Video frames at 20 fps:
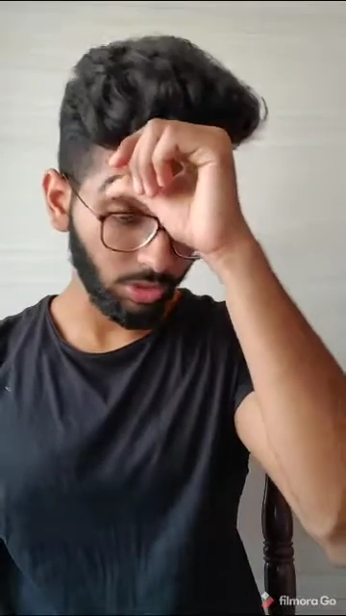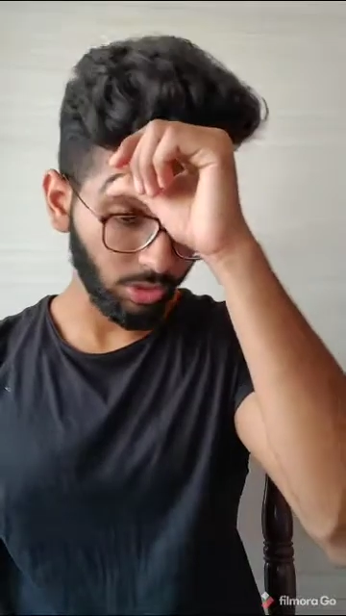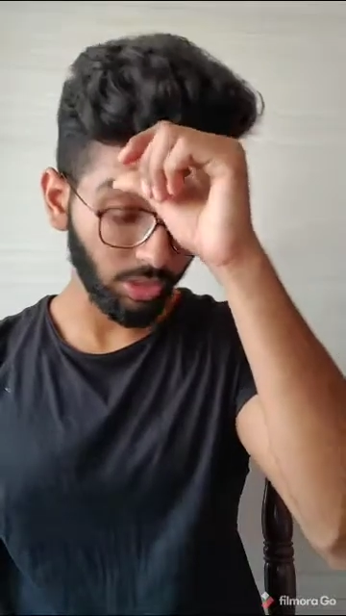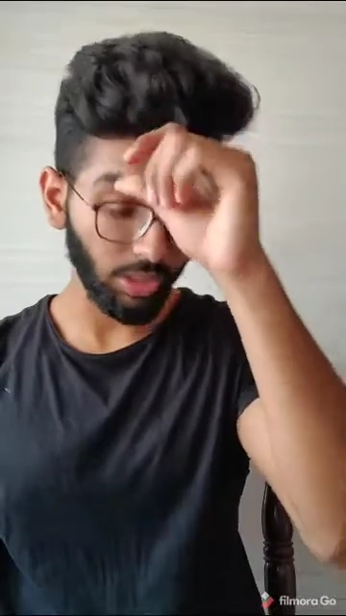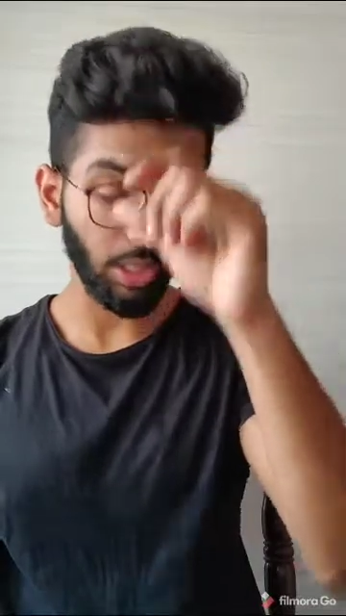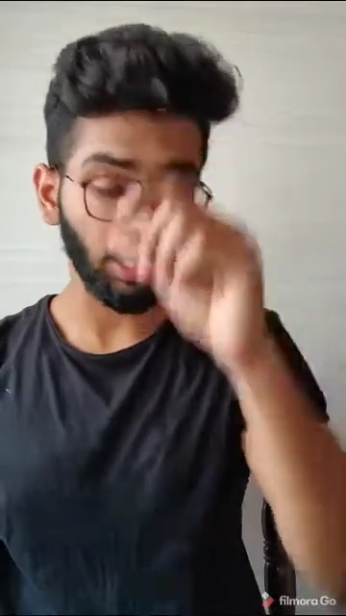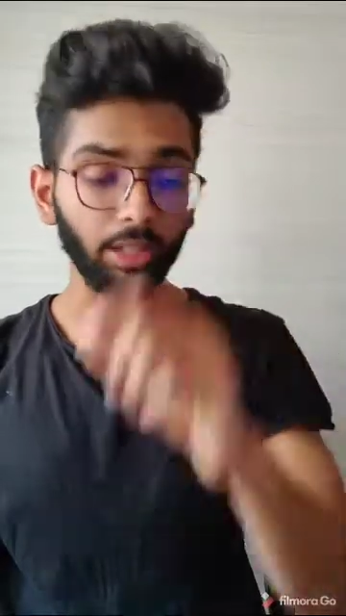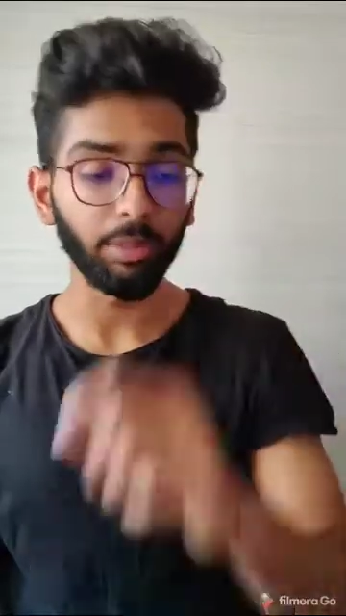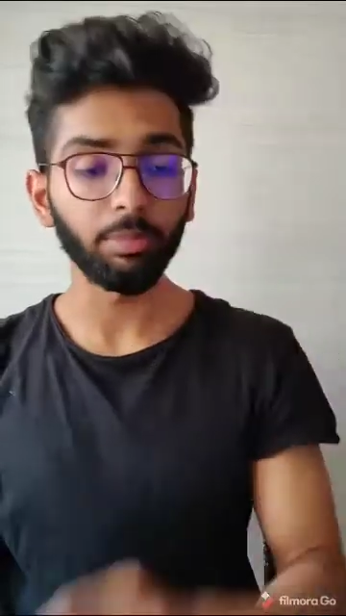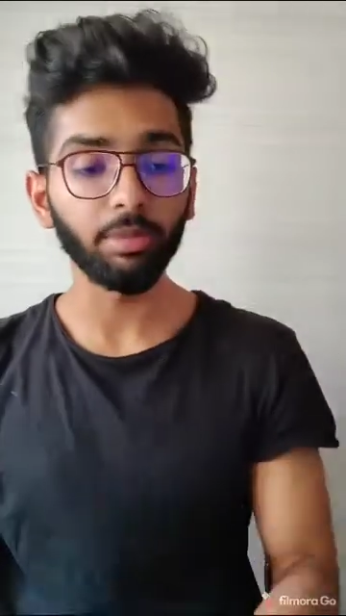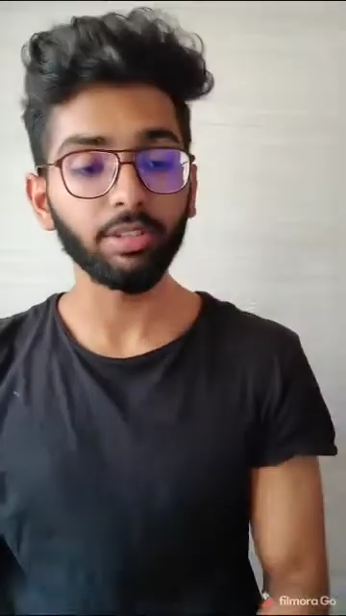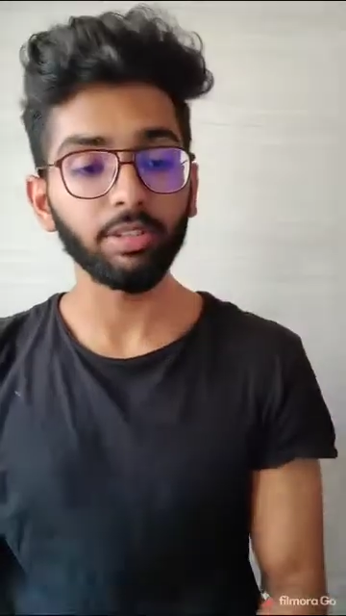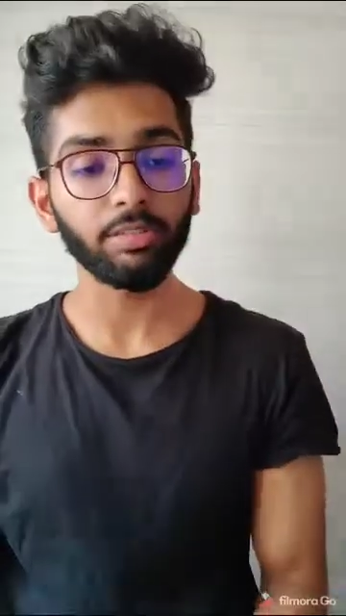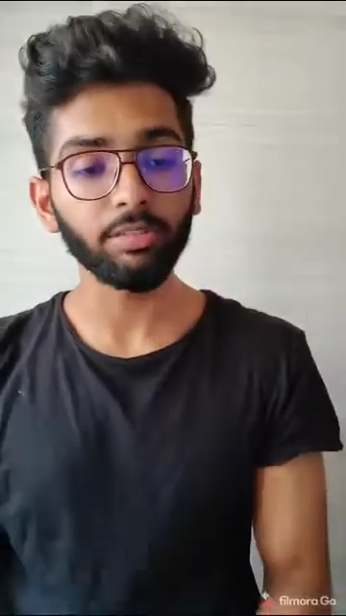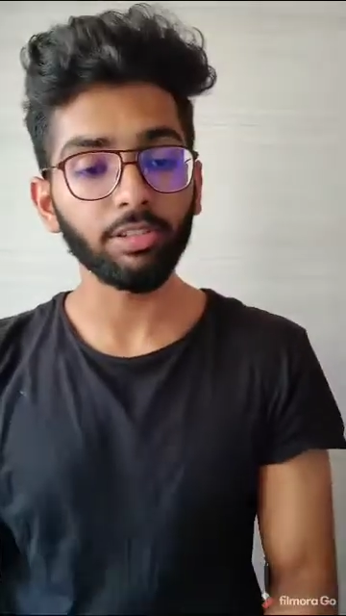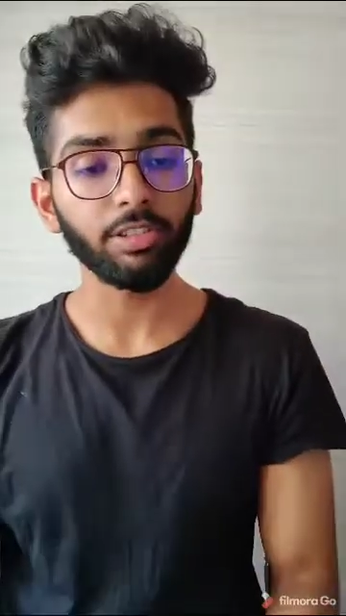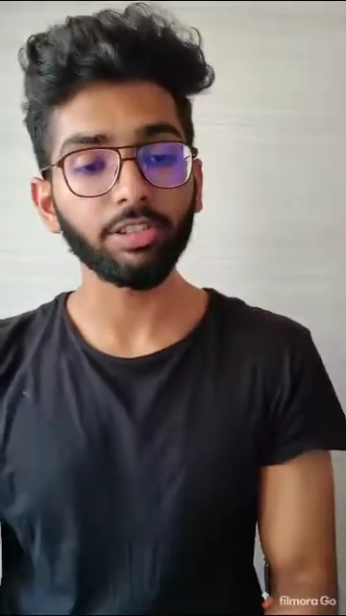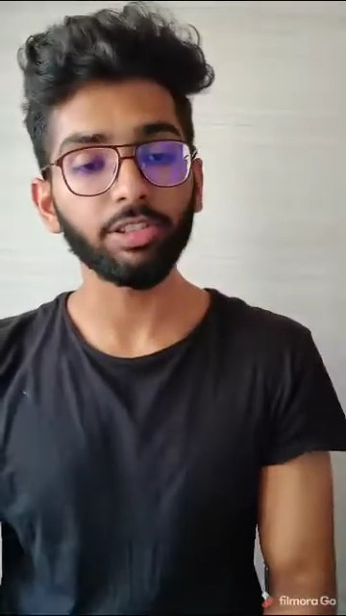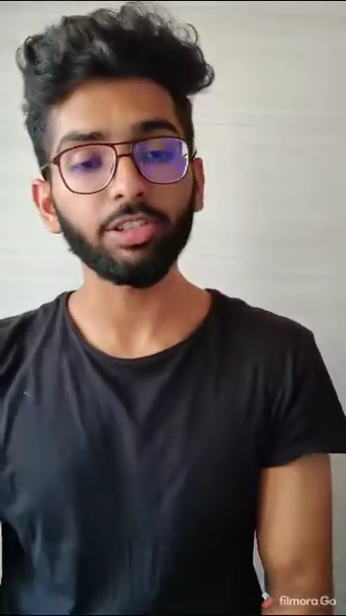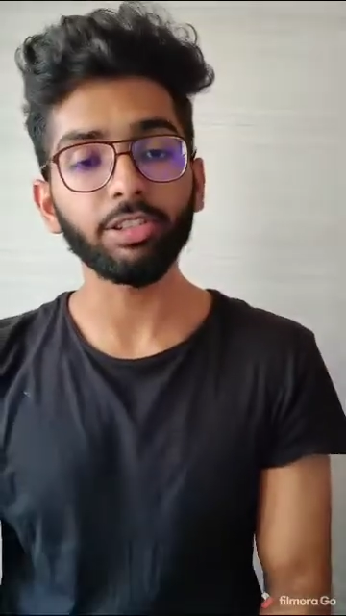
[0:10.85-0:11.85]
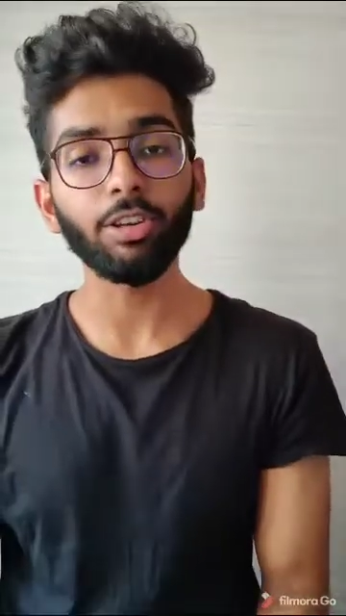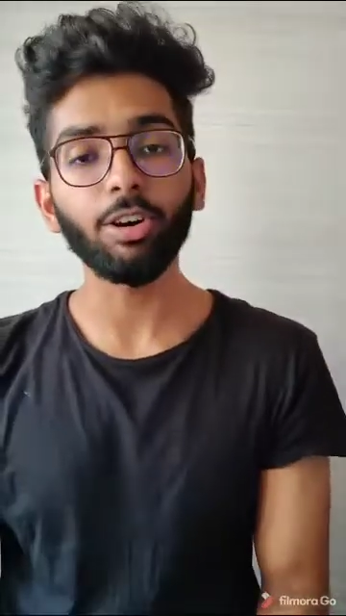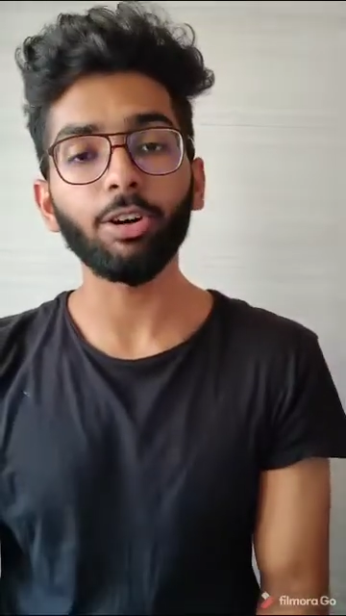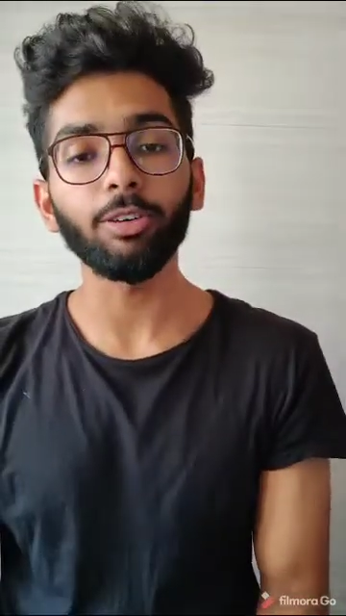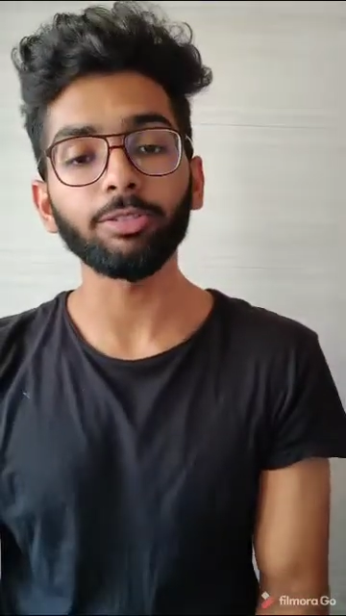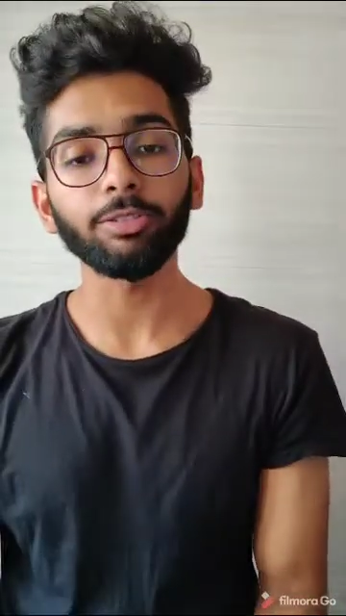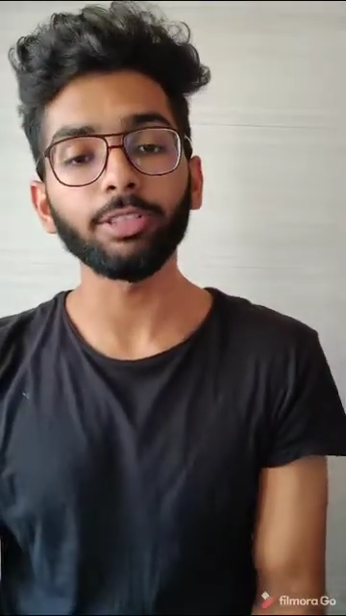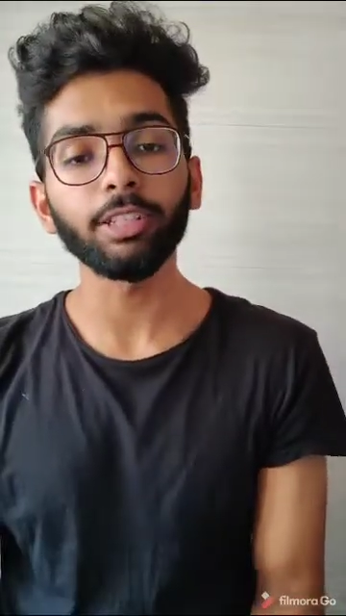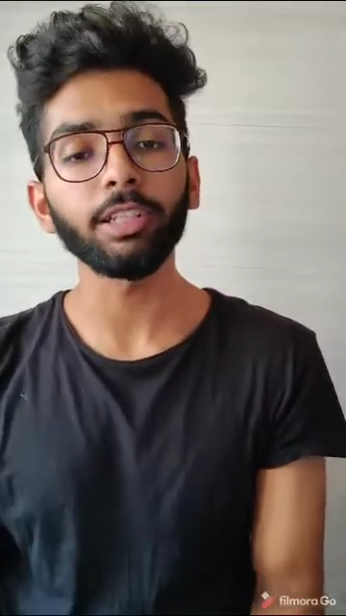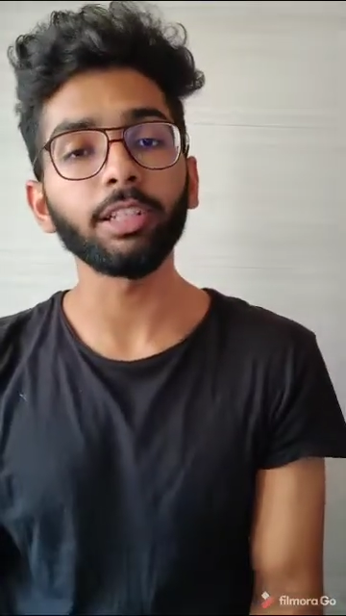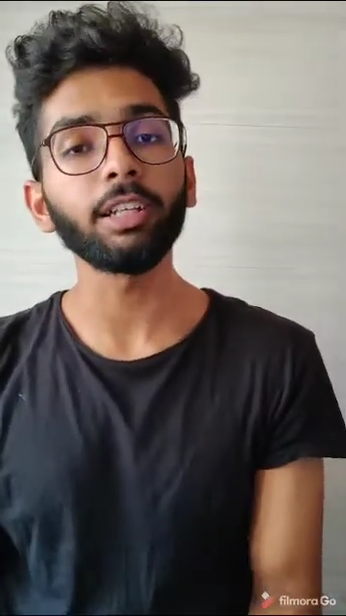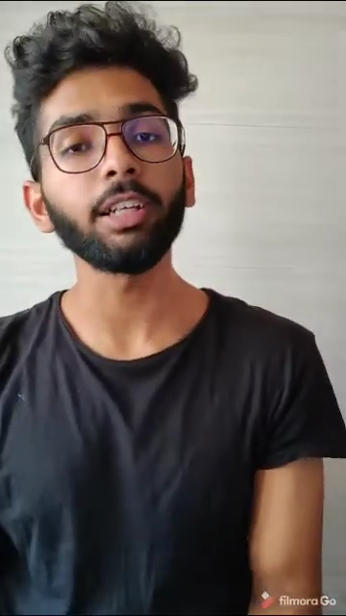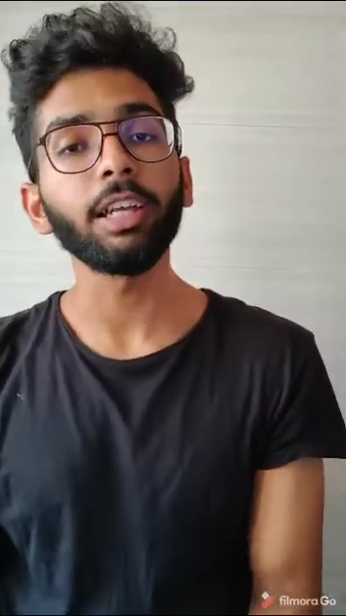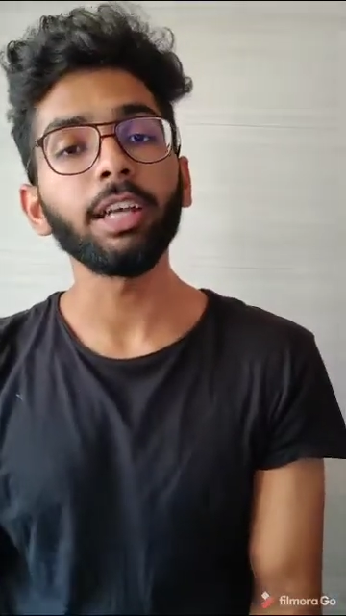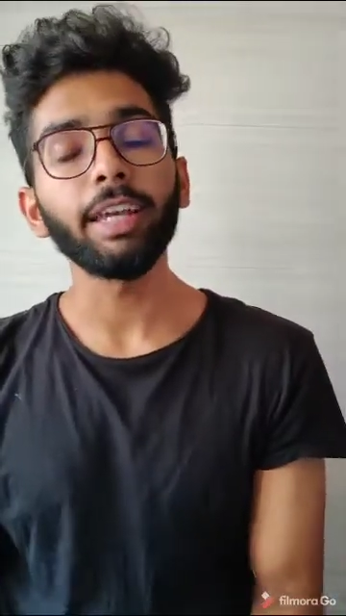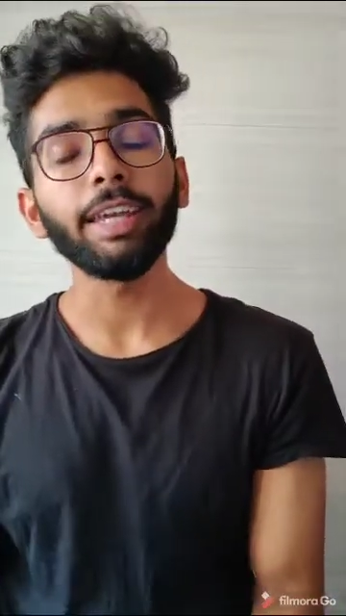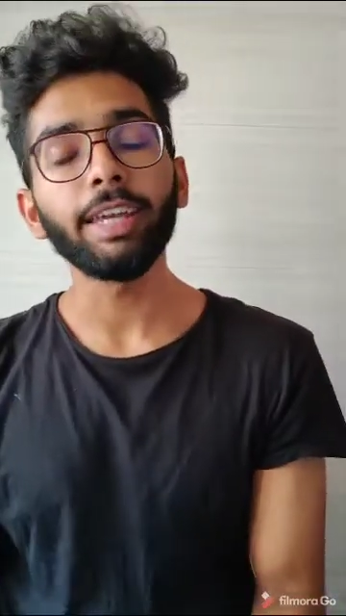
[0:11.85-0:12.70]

the administration of the